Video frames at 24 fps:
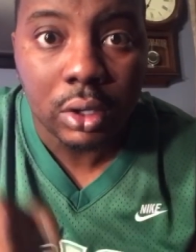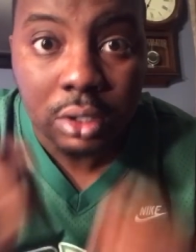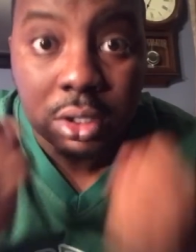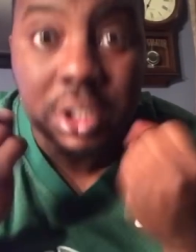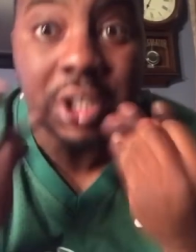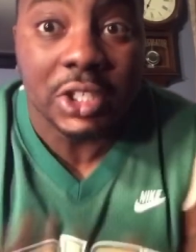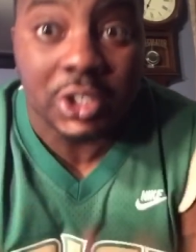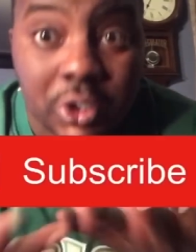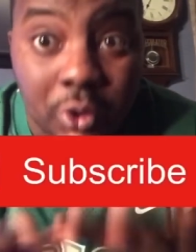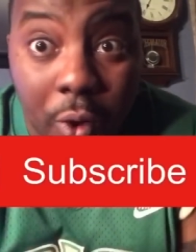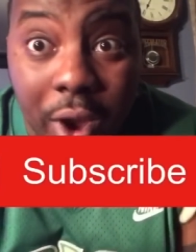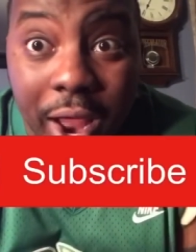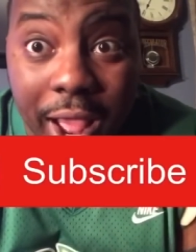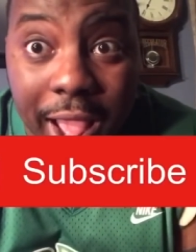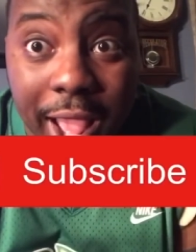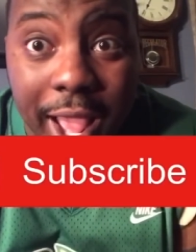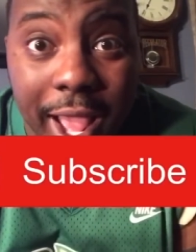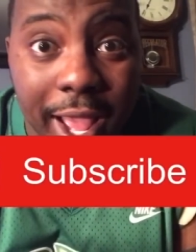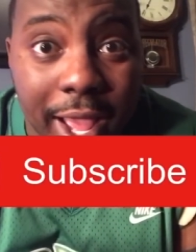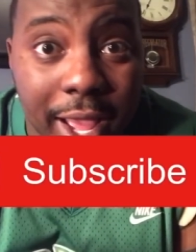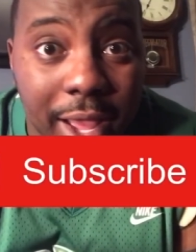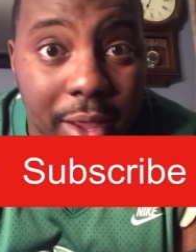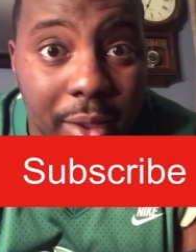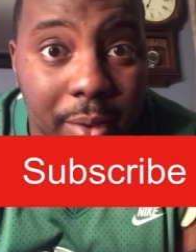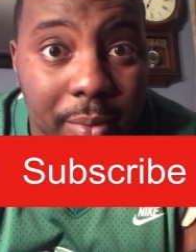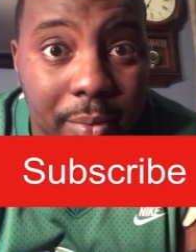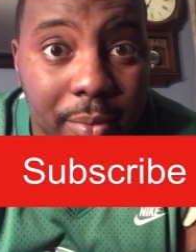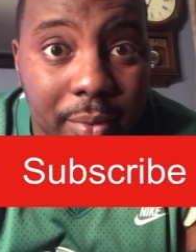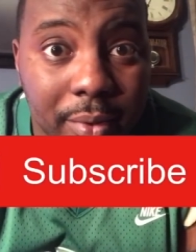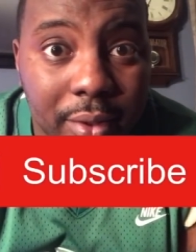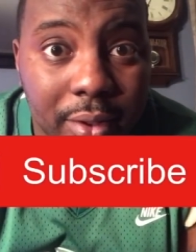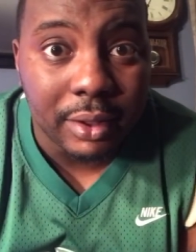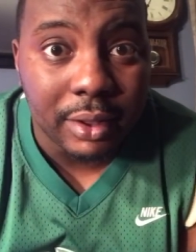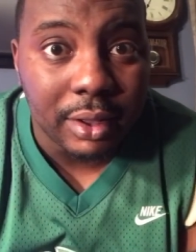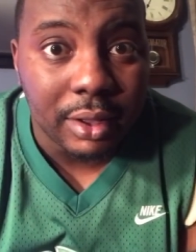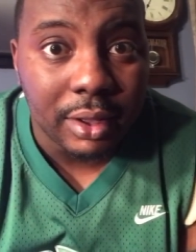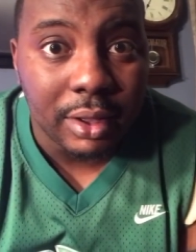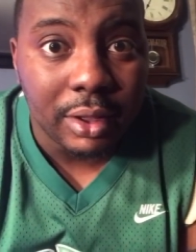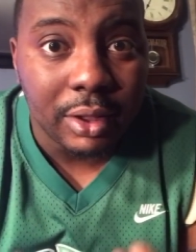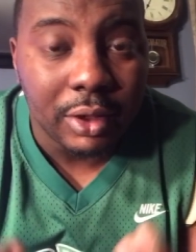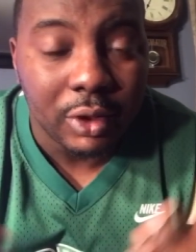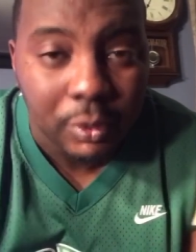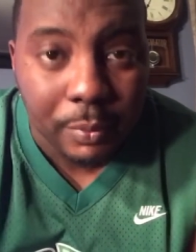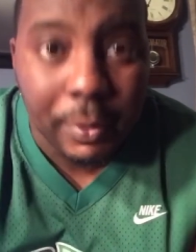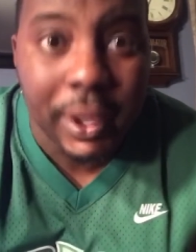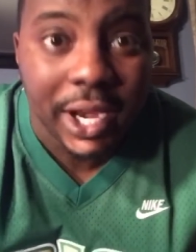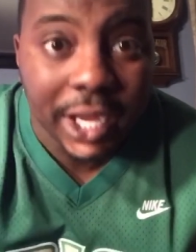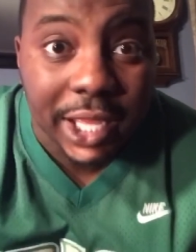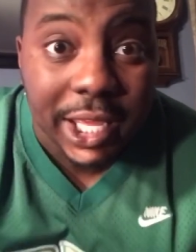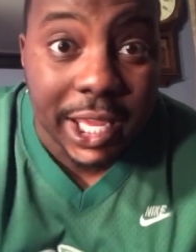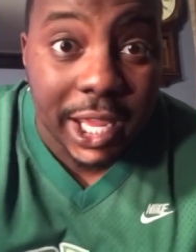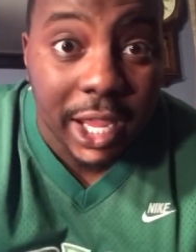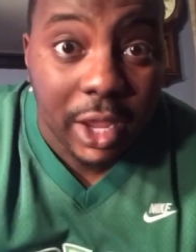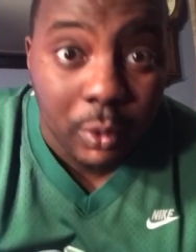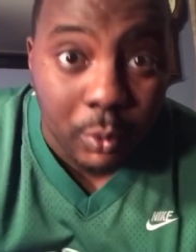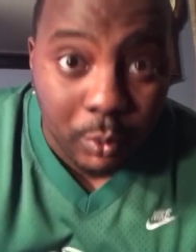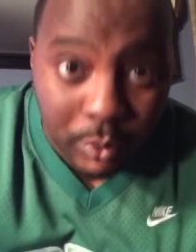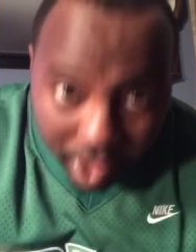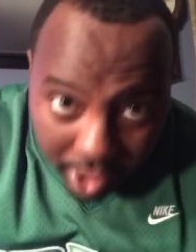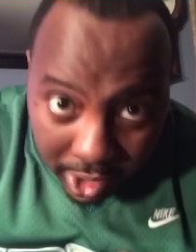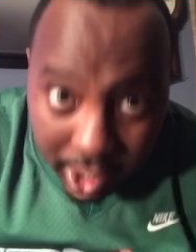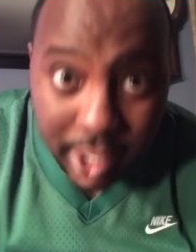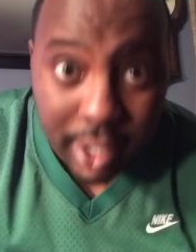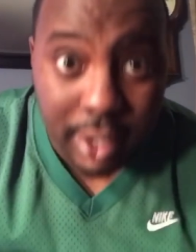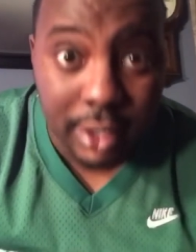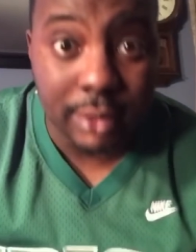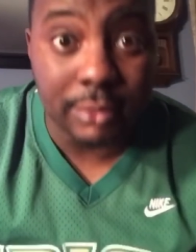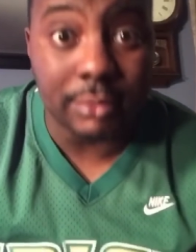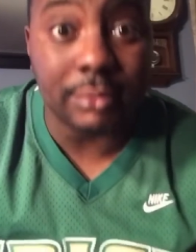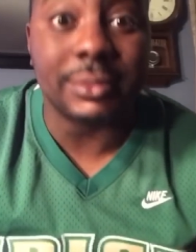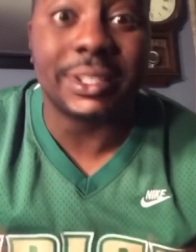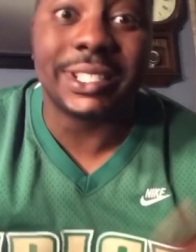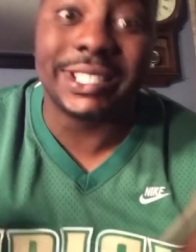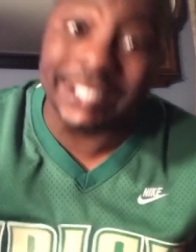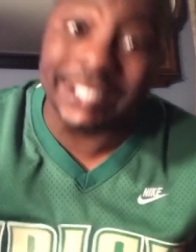subscribe. You better get with it. I'm